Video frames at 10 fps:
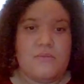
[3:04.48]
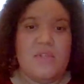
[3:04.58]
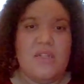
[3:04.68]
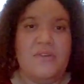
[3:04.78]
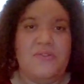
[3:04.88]

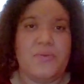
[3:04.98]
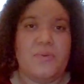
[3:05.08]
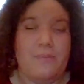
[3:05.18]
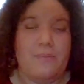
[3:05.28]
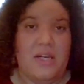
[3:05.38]
After
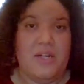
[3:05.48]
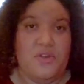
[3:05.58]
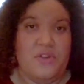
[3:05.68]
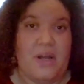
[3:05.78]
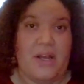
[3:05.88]
meeting
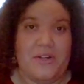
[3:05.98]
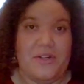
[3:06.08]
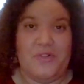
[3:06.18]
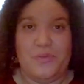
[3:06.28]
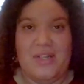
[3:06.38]
with my
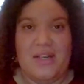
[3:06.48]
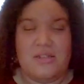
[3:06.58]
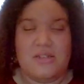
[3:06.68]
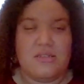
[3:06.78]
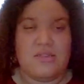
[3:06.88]
current
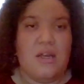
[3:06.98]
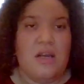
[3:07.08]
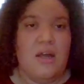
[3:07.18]
rheumatologist,